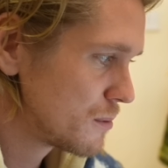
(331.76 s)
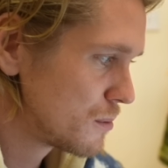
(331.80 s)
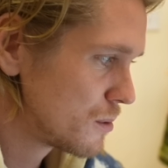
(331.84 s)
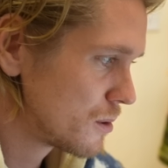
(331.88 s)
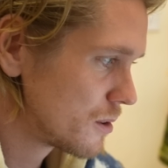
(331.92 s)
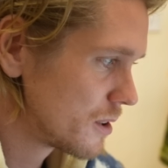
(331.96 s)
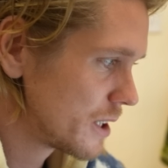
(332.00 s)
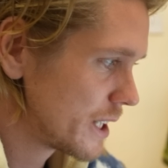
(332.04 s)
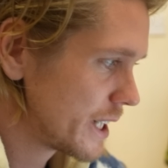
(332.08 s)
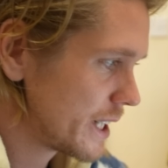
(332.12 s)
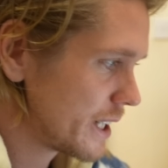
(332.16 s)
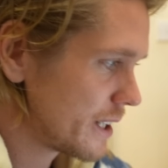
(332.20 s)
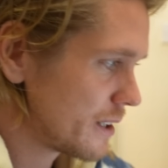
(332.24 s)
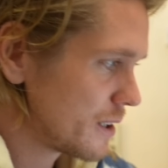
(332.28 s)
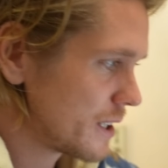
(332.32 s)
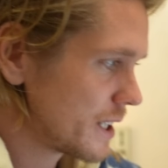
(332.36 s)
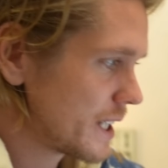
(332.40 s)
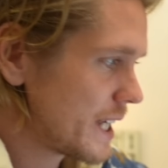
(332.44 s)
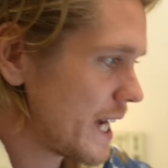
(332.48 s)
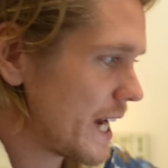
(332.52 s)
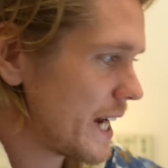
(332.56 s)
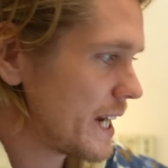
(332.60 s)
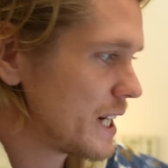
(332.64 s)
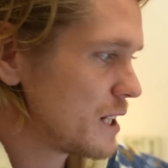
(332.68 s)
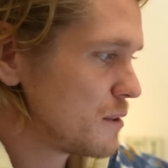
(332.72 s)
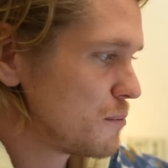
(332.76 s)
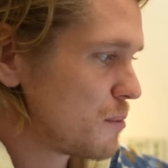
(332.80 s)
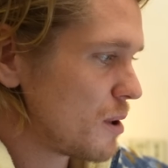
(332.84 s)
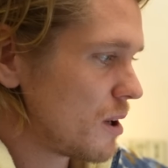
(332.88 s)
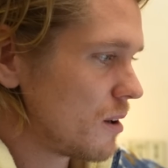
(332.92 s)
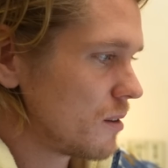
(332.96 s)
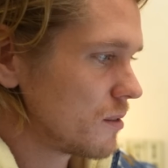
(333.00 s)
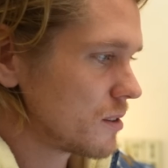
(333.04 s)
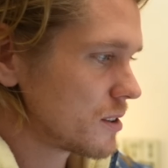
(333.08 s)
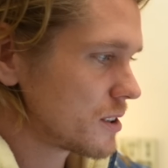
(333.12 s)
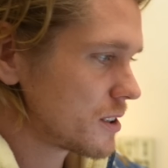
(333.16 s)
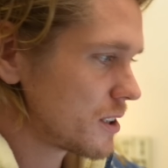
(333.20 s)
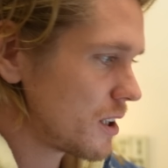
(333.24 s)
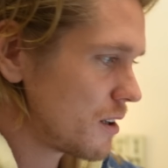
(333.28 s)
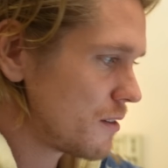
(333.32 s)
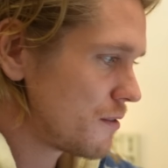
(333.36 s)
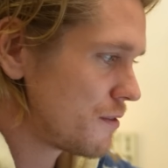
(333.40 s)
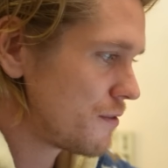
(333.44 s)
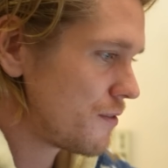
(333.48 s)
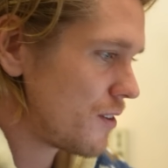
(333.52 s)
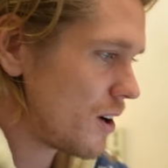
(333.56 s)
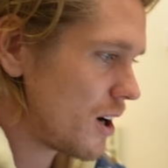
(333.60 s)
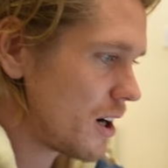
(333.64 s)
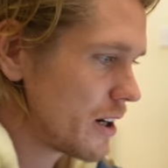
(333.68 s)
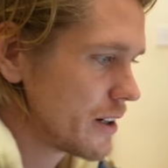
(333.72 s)
worry getting a boat so
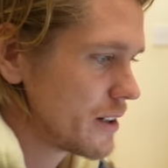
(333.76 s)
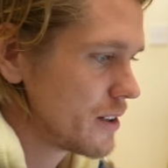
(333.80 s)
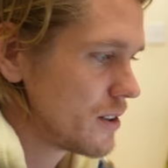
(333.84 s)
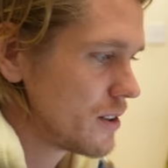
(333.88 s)
far